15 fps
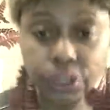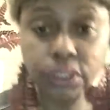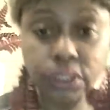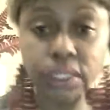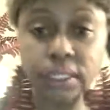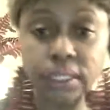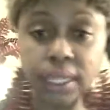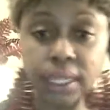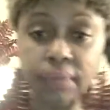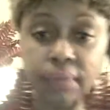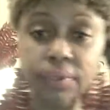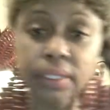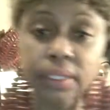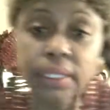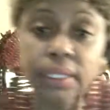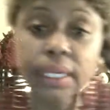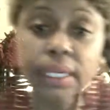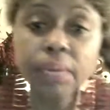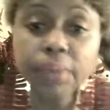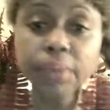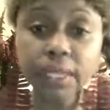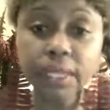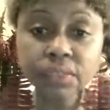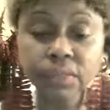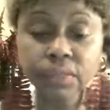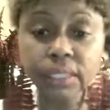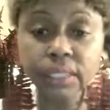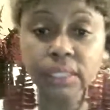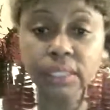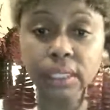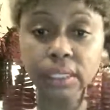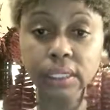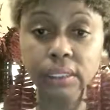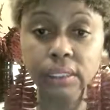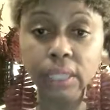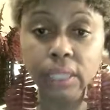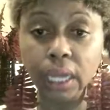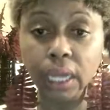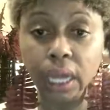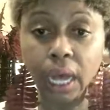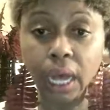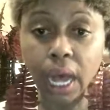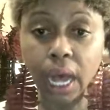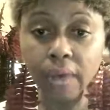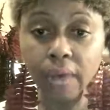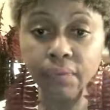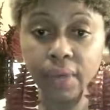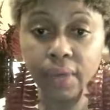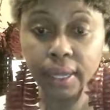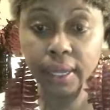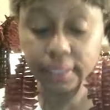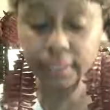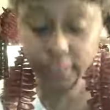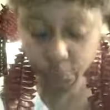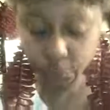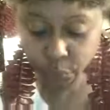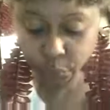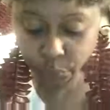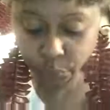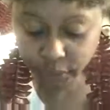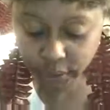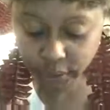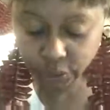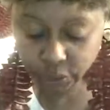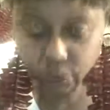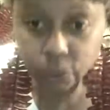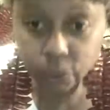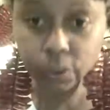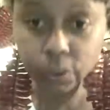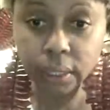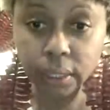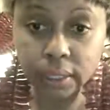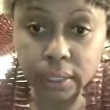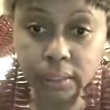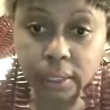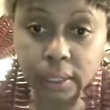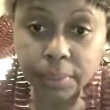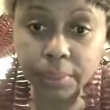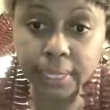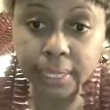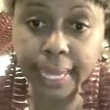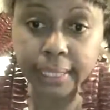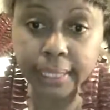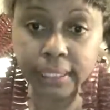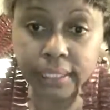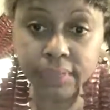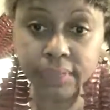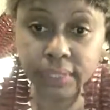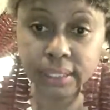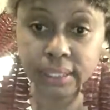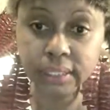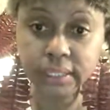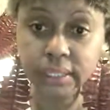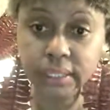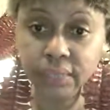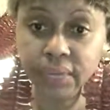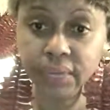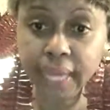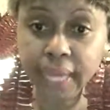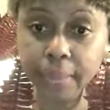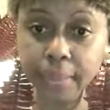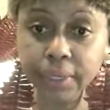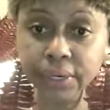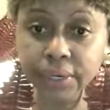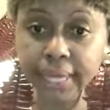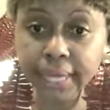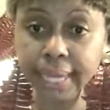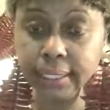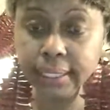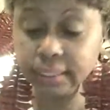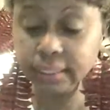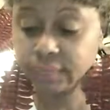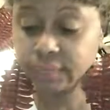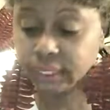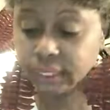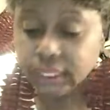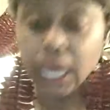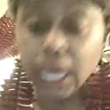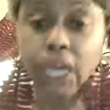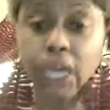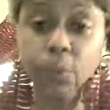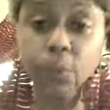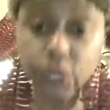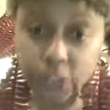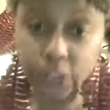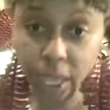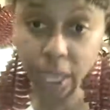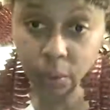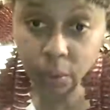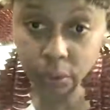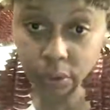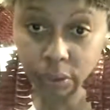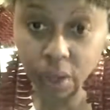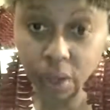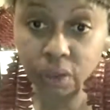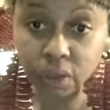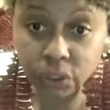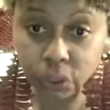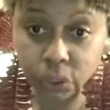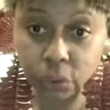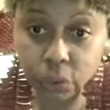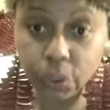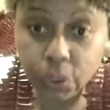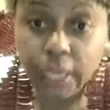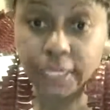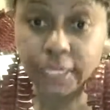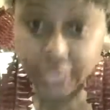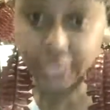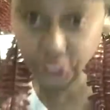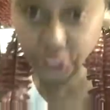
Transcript: is definitely a plus for these kids. I find that when we do some of the activities, the vocabulary activities, in which I will also take